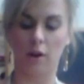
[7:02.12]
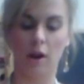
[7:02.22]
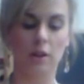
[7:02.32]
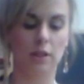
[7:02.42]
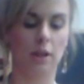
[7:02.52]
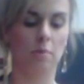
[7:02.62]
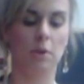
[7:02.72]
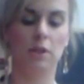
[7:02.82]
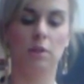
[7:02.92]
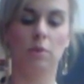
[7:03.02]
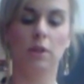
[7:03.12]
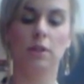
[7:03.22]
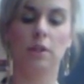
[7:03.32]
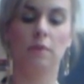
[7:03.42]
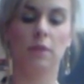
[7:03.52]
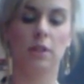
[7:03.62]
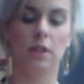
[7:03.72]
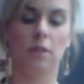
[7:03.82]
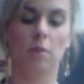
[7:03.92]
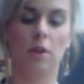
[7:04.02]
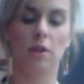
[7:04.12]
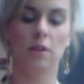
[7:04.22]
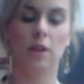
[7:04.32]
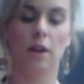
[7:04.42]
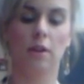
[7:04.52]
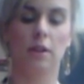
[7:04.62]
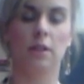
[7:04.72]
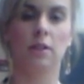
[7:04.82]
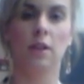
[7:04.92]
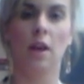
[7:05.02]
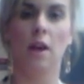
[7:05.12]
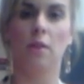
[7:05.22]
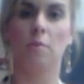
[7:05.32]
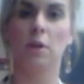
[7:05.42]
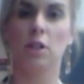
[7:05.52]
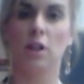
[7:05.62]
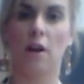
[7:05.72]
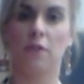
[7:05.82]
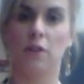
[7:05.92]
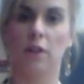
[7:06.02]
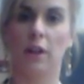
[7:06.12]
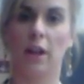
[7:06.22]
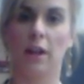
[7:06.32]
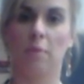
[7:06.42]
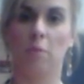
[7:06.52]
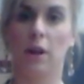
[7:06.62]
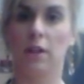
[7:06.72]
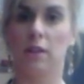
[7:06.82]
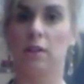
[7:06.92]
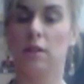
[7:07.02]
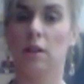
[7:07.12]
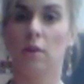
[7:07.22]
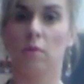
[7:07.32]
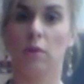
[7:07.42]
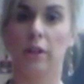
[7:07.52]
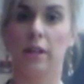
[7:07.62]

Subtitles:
cassia, but these real cinnamon sticks, the way you can tell is they're much softer. Like, I can break this real